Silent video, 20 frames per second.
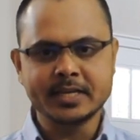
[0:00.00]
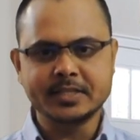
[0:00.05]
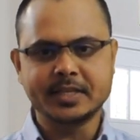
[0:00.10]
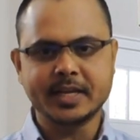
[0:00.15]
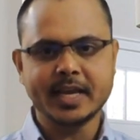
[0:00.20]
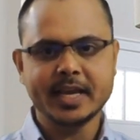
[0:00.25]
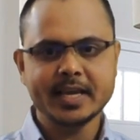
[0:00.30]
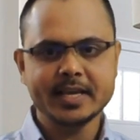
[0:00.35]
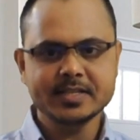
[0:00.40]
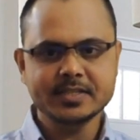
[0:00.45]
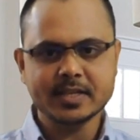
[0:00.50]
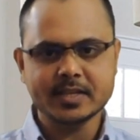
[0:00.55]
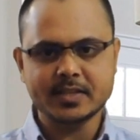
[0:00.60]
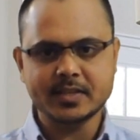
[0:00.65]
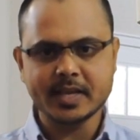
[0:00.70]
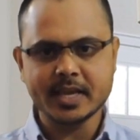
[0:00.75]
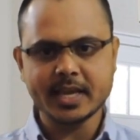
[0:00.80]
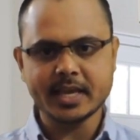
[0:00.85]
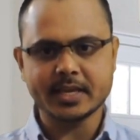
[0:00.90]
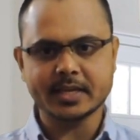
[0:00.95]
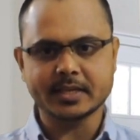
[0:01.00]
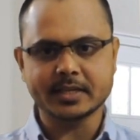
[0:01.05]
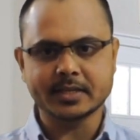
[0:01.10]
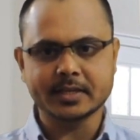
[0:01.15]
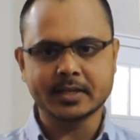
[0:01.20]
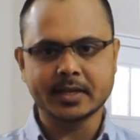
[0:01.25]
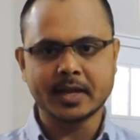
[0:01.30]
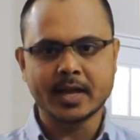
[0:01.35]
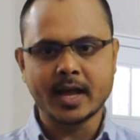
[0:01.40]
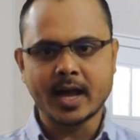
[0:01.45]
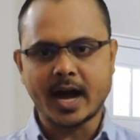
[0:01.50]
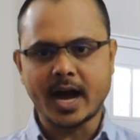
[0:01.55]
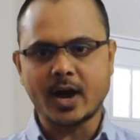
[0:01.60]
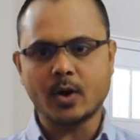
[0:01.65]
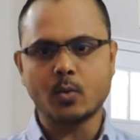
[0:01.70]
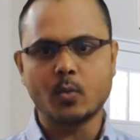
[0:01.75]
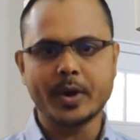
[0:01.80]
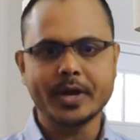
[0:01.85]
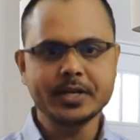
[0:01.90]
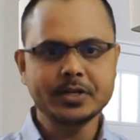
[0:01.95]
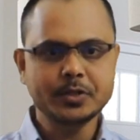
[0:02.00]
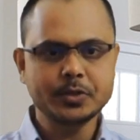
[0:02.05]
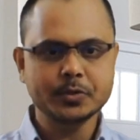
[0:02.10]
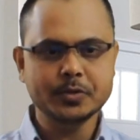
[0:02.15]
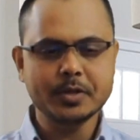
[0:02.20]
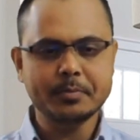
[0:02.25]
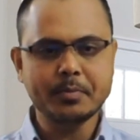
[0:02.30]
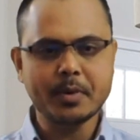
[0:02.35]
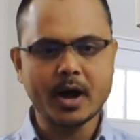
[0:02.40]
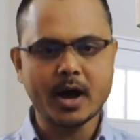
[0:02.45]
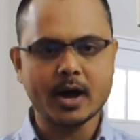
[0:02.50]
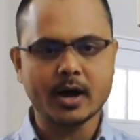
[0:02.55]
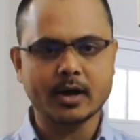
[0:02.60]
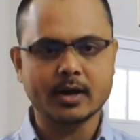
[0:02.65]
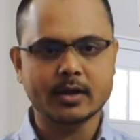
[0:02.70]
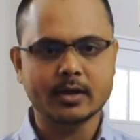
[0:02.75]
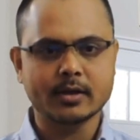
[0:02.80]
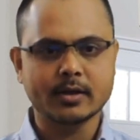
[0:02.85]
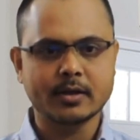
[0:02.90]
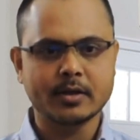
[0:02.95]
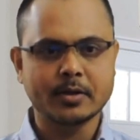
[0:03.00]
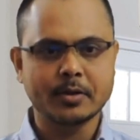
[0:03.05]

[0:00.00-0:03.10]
day is a thing. I went to the park.